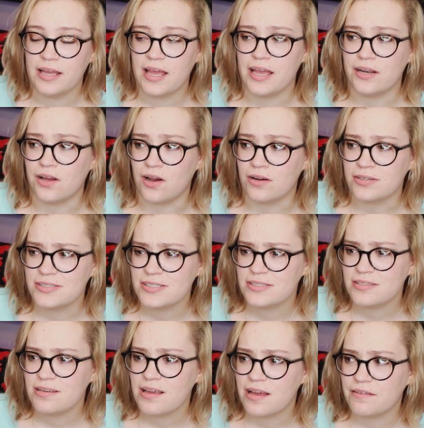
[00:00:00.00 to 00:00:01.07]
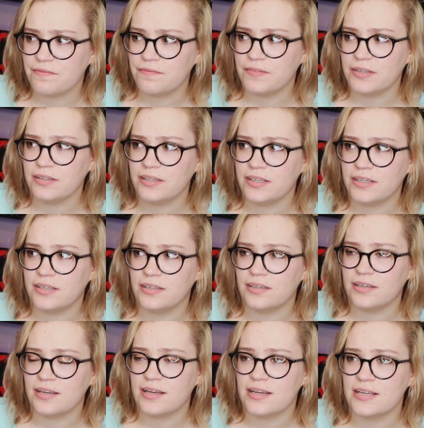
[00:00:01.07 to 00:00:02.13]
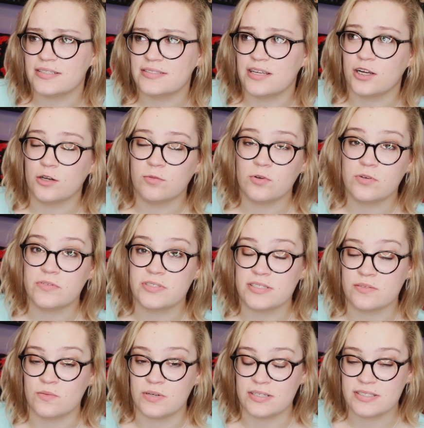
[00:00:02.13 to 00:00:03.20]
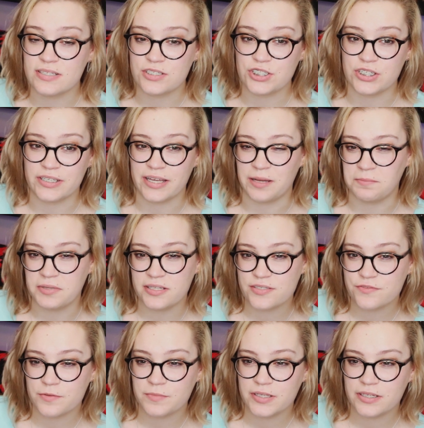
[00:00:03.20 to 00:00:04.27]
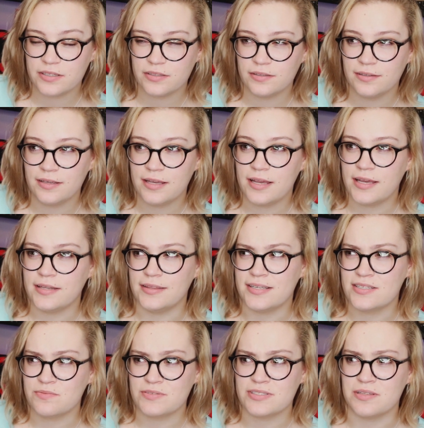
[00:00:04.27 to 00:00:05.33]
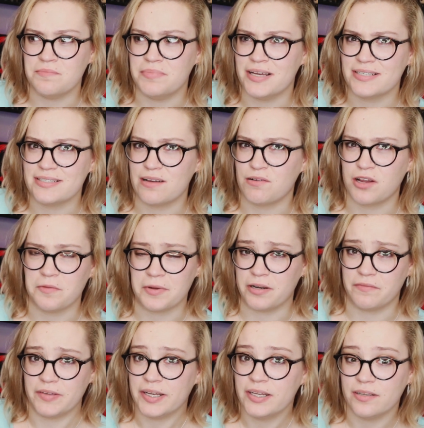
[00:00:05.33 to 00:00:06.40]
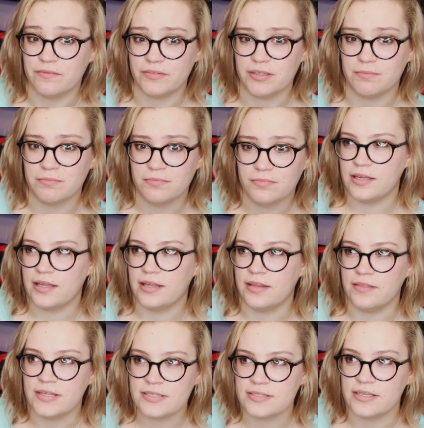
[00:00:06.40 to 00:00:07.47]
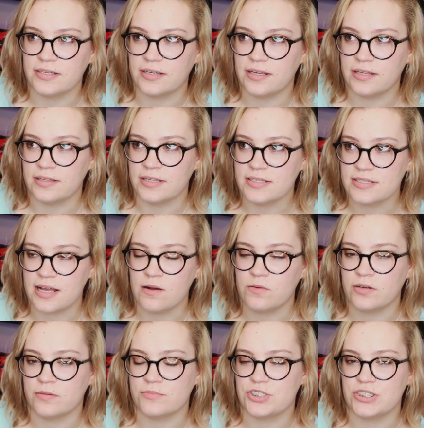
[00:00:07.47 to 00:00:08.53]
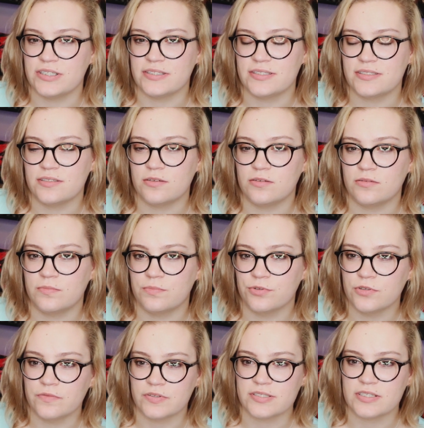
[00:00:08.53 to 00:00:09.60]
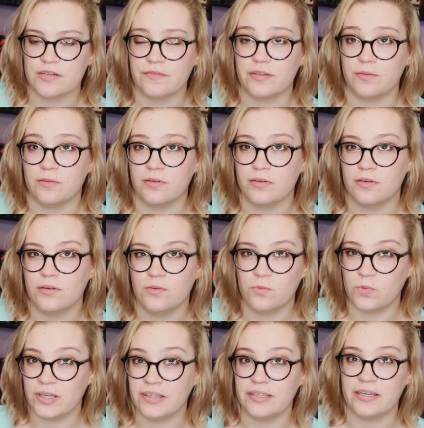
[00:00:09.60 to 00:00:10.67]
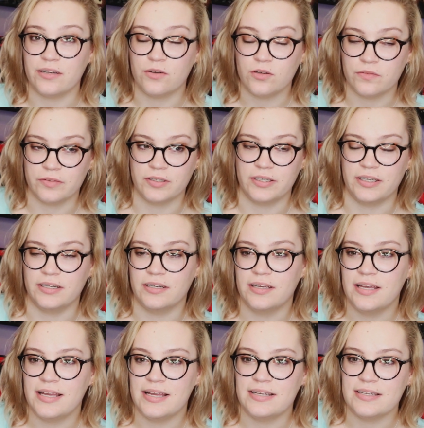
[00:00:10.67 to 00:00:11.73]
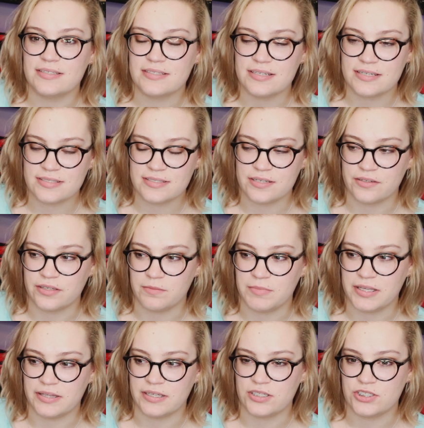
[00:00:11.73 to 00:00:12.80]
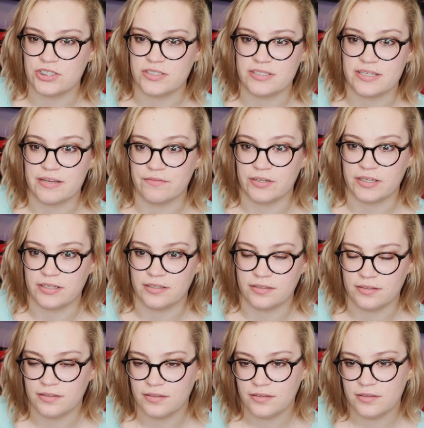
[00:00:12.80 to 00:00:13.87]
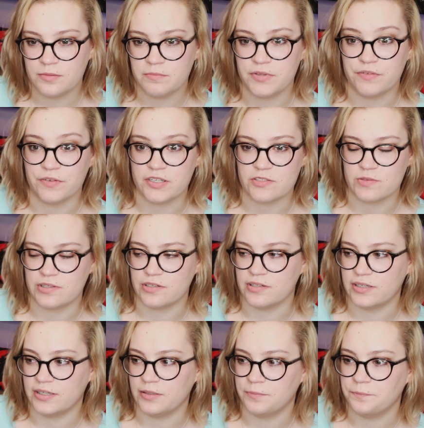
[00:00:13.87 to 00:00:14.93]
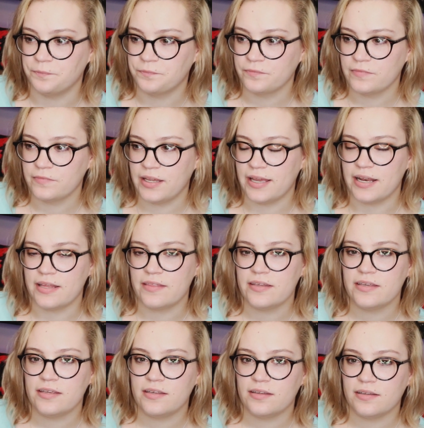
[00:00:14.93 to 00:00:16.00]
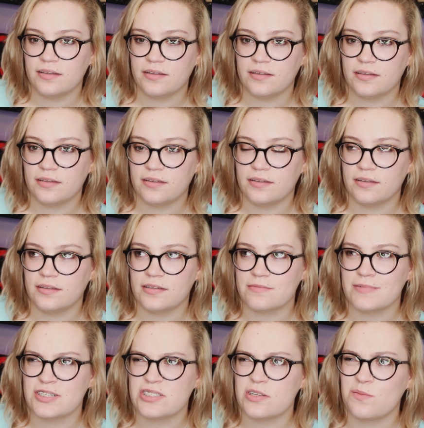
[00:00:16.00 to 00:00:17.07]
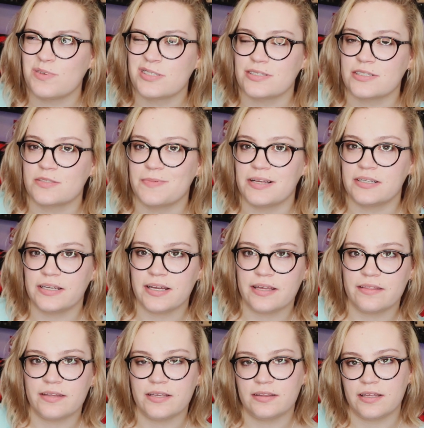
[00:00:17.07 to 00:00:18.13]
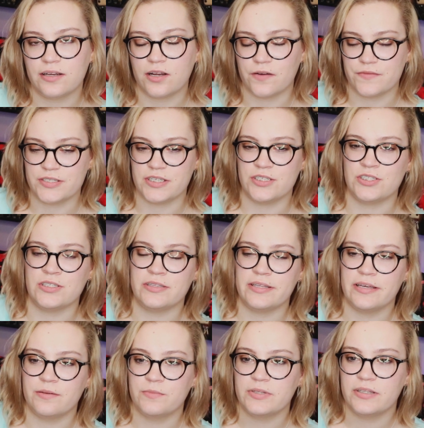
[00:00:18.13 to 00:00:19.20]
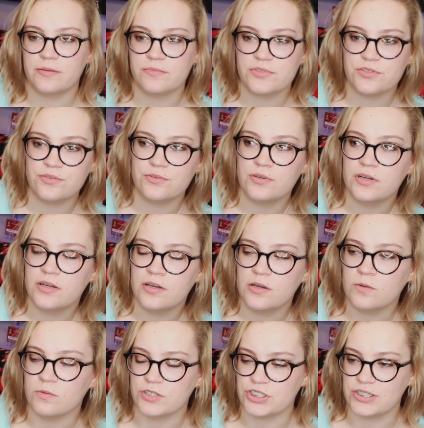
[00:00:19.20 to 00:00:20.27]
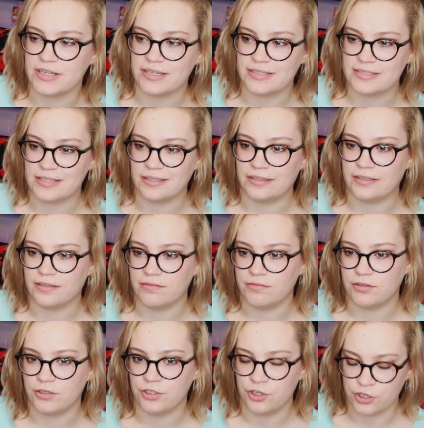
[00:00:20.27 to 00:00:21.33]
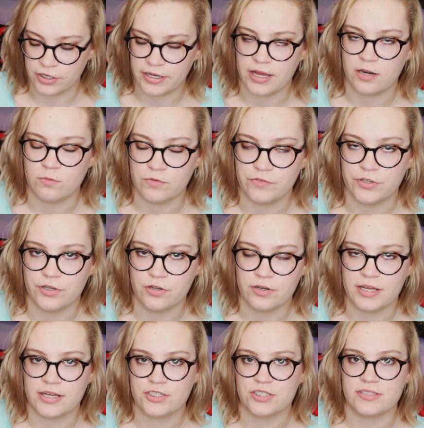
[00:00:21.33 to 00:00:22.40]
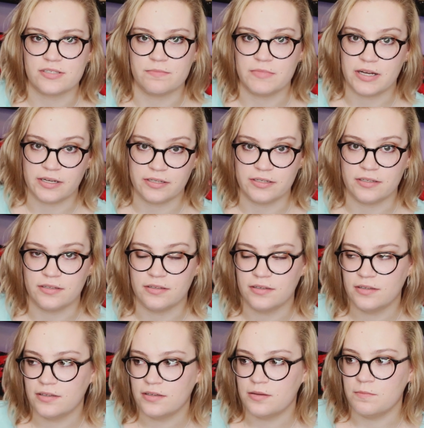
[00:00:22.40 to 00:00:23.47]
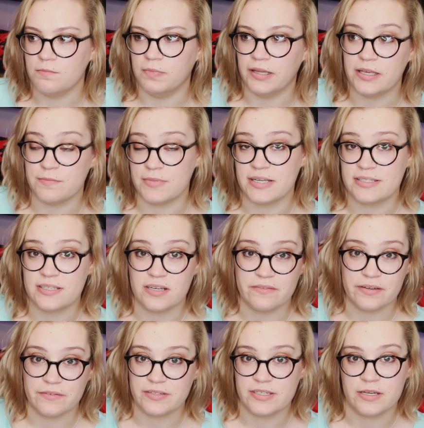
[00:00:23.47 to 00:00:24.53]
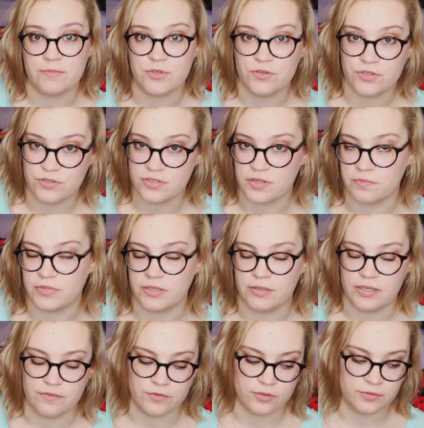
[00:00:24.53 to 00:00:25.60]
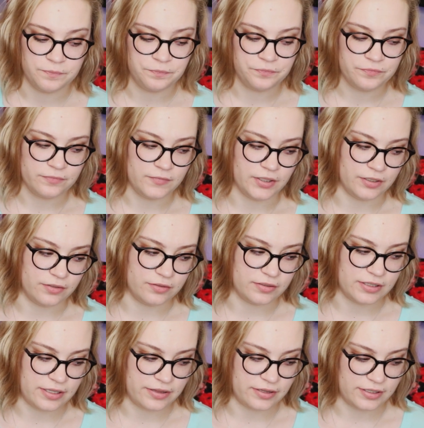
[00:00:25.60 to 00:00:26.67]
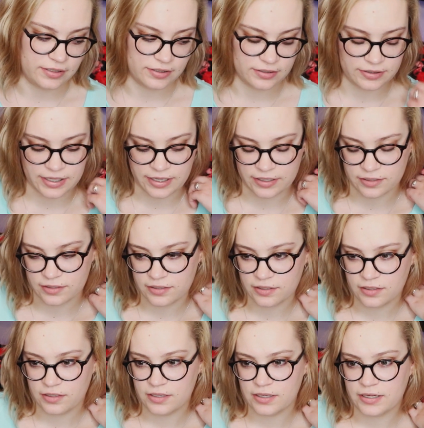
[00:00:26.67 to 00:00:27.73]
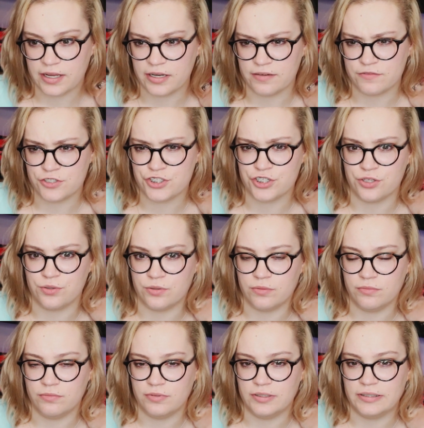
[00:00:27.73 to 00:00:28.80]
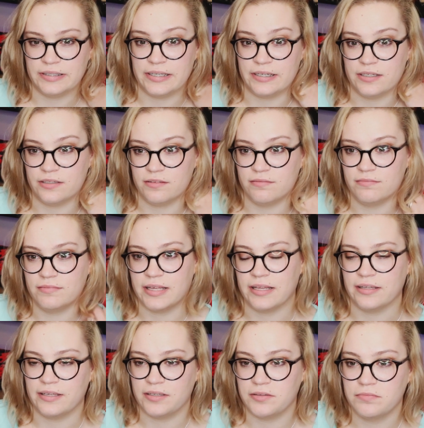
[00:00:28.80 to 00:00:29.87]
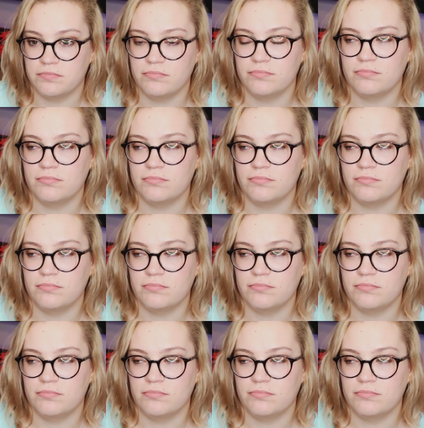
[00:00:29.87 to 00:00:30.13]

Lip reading: And honestly, I feel like as terrible as it was that she kept this from Lena, this was the best outcome out of any of them. In this outcome, she can still prove herself and win Lena over again. It doesn't necessarily mean that she's never going to be friends with her again. And I think, as much as I wasn't expecting it, I think that conversation at the end with them too, where she kind of said, like, you're accountable for your own actions. I'm not going to blame myself every time you do something evil. You know, I think that that kind of showed Lena that, like,